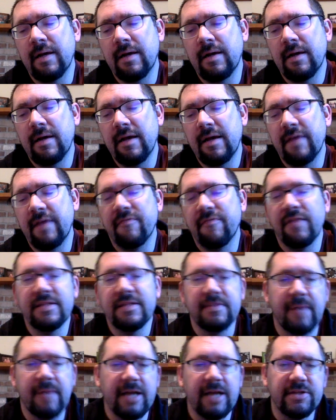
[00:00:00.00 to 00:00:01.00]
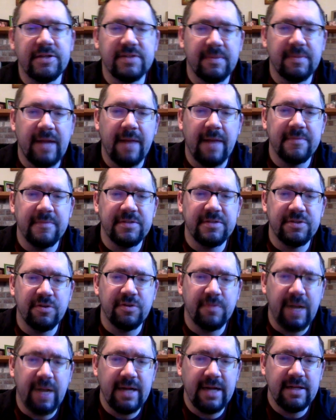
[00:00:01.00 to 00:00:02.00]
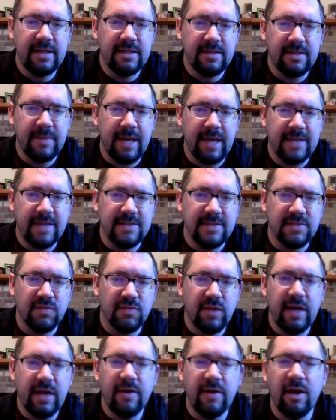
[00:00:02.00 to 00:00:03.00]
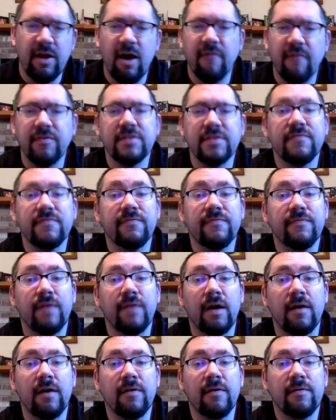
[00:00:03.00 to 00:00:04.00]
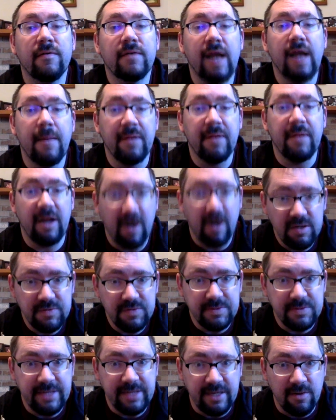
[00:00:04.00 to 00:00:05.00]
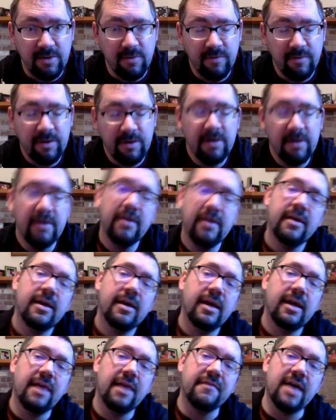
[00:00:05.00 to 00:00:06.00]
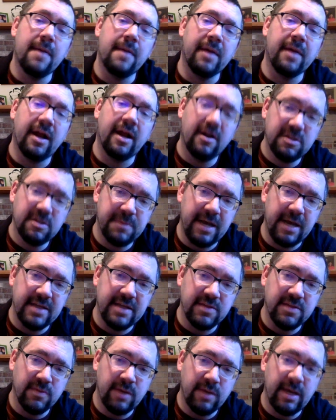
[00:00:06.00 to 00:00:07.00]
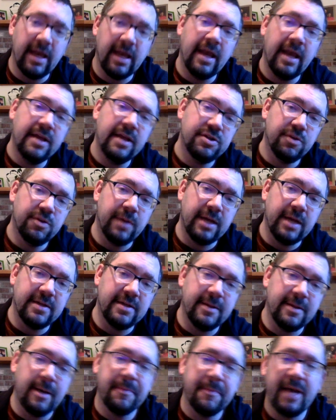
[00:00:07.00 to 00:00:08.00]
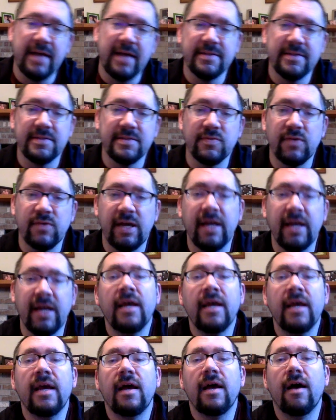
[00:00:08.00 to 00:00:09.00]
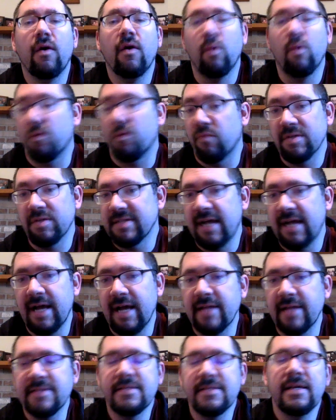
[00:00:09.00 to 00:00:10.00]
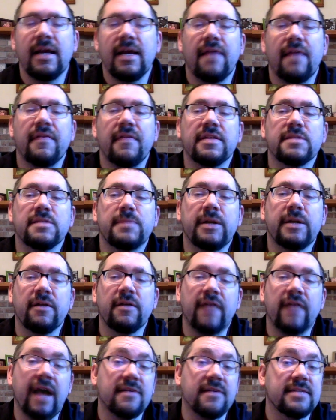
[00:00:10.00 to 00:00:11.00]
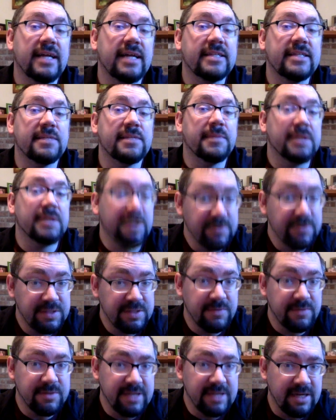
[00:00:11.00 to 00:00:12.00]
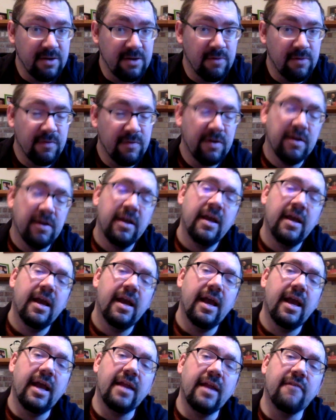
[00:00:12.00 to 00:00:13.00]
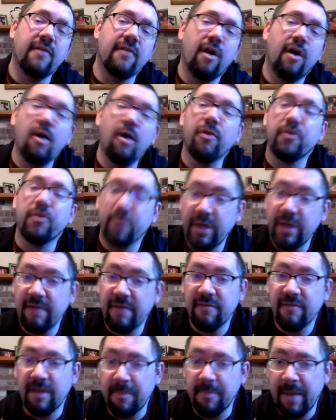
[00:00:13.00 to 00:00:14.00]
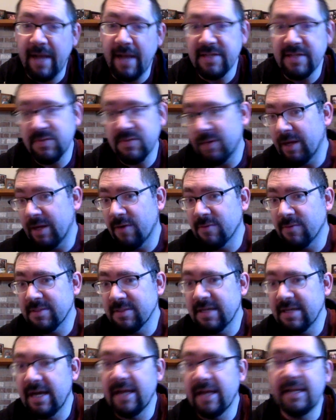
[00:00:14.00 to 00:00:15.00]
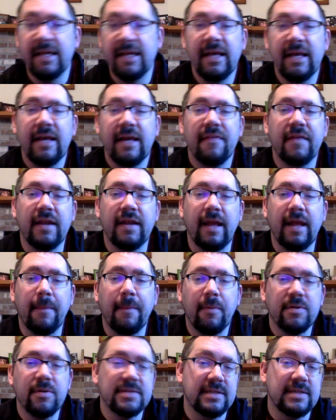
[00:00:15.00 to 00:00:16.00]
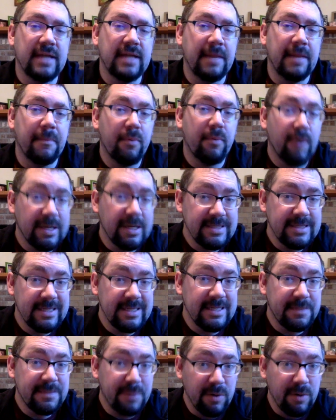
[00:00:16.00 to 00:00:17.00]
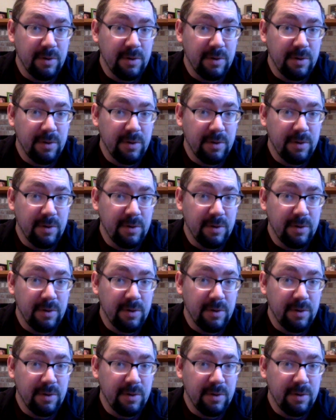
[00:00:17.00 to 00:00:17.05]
if let's imagine something happens to Joe Biden, he passes away in office, Kamala Harris will take over. If Kamala Harris passes away and Joe Biden passes away or resigns, then Speaker of the House Nancy Pelosi will take over. And if all three of them pass away or resign, then a person named President Pro